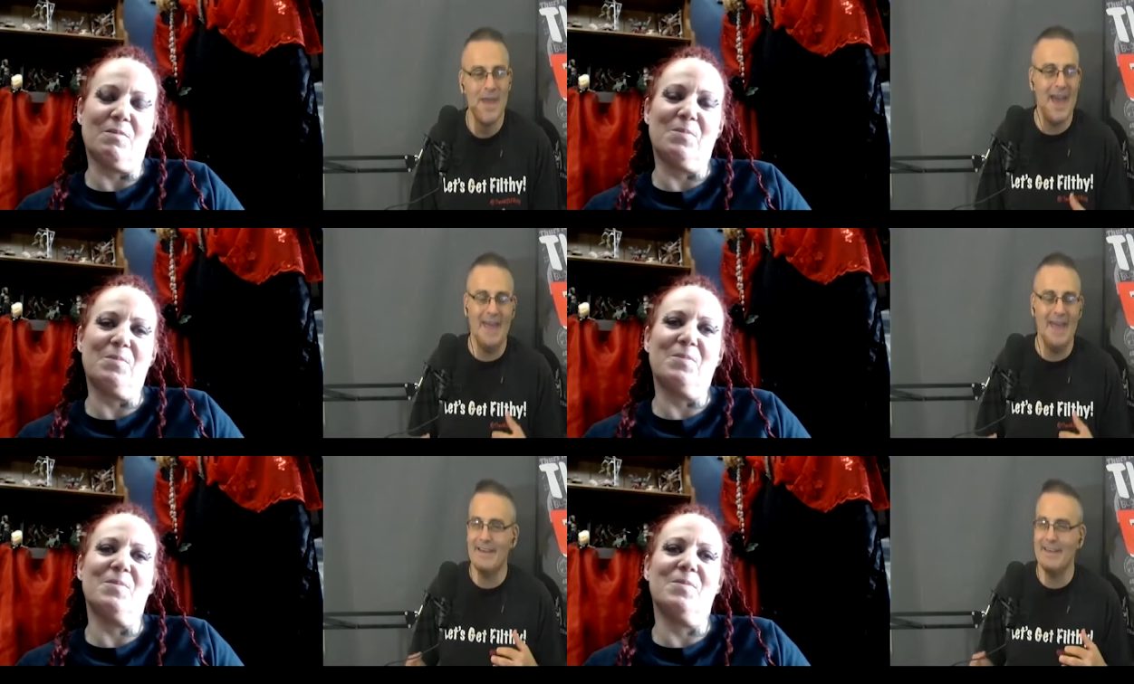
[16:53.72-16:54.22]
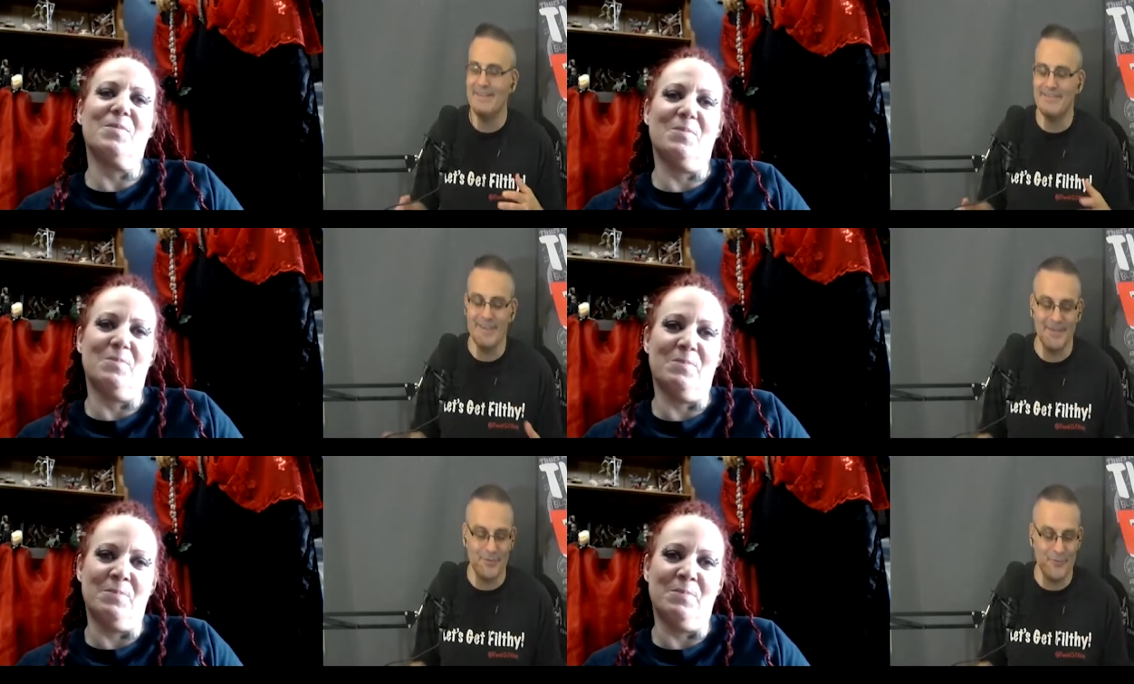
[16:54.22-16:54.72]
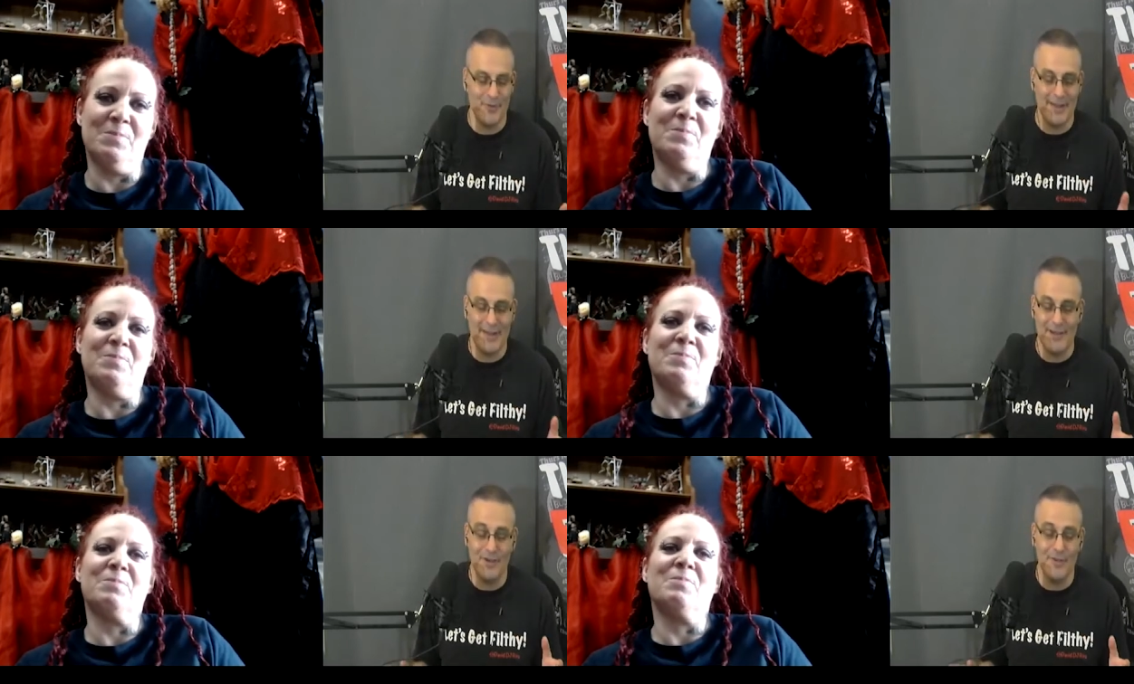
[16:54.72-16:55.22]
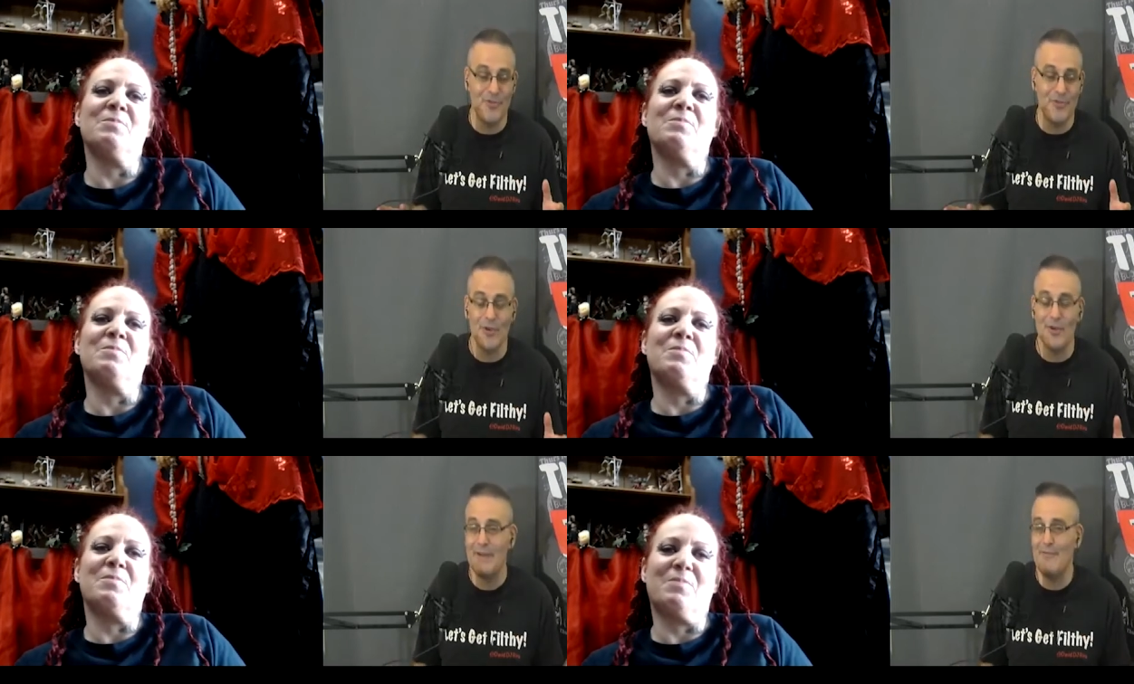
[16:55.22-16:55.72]
Speaker 1: And it consists for like a good
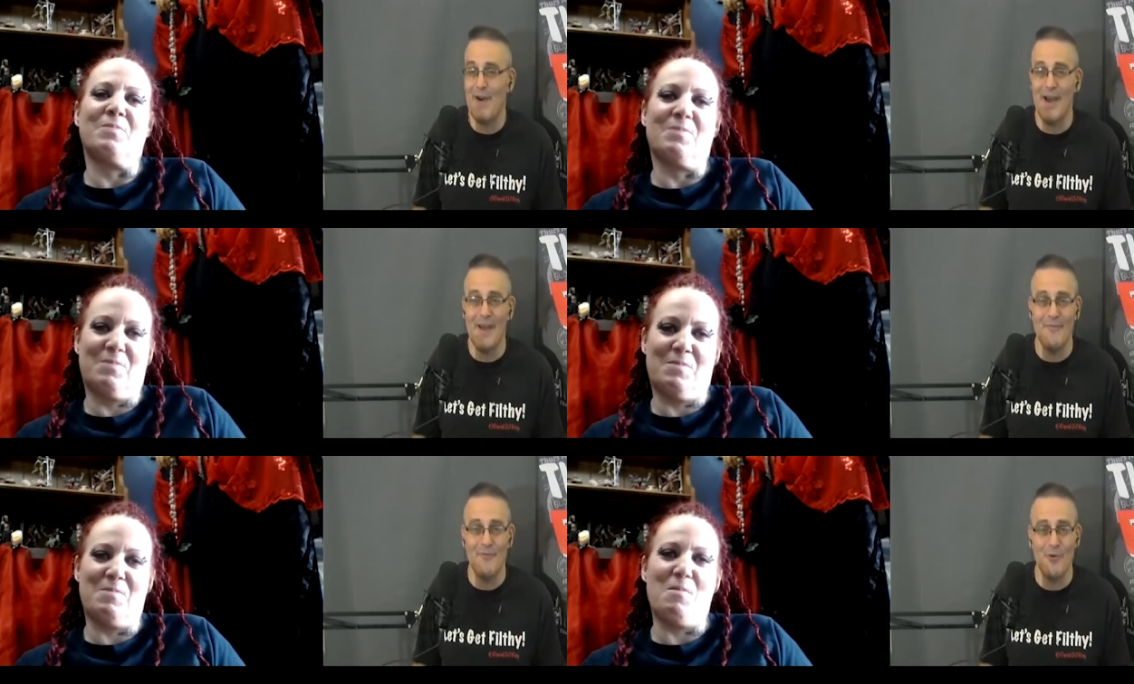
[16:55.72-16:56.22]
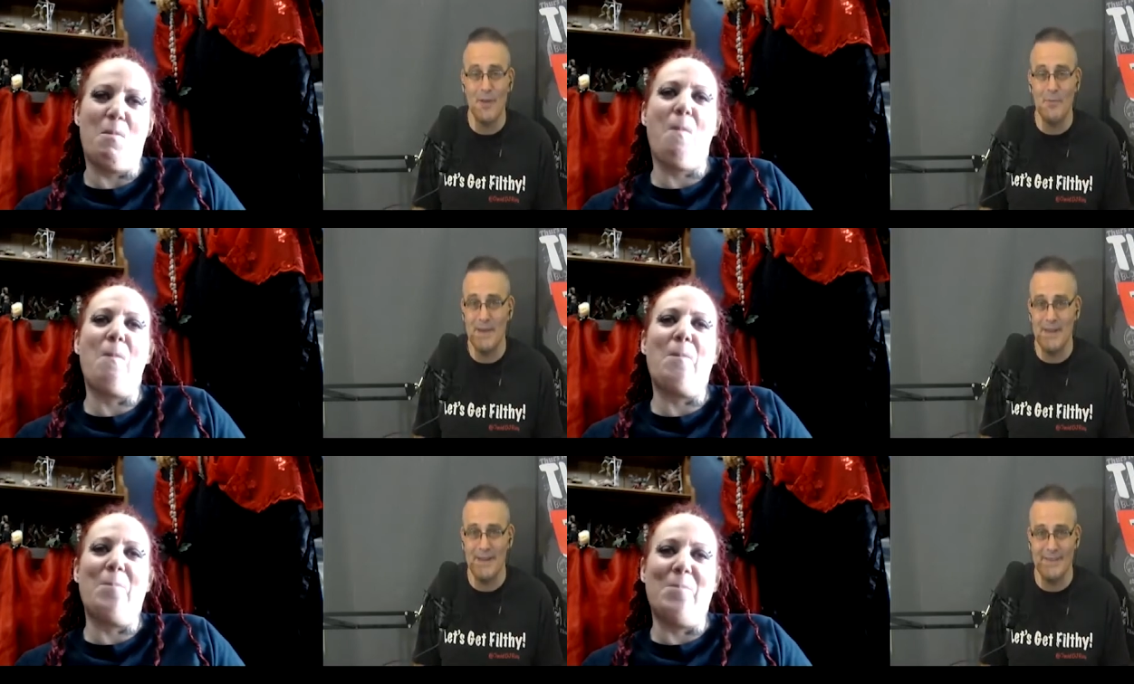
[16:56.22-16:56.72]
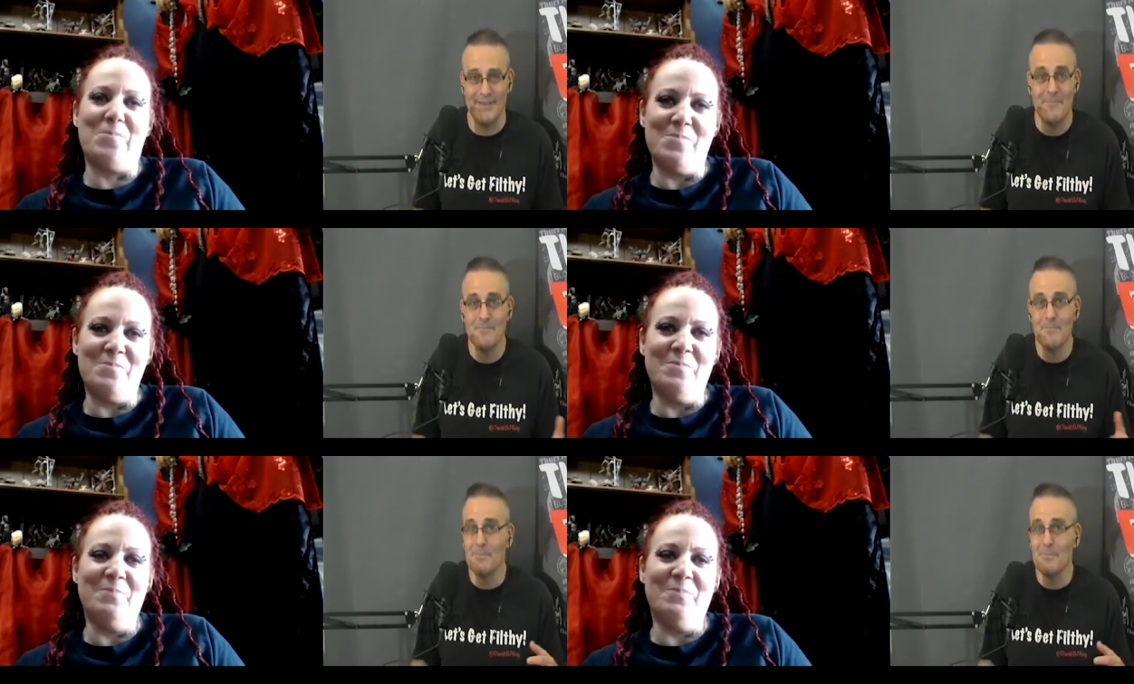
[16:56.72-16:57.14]
35, 40 minutes, tell mm-hmm.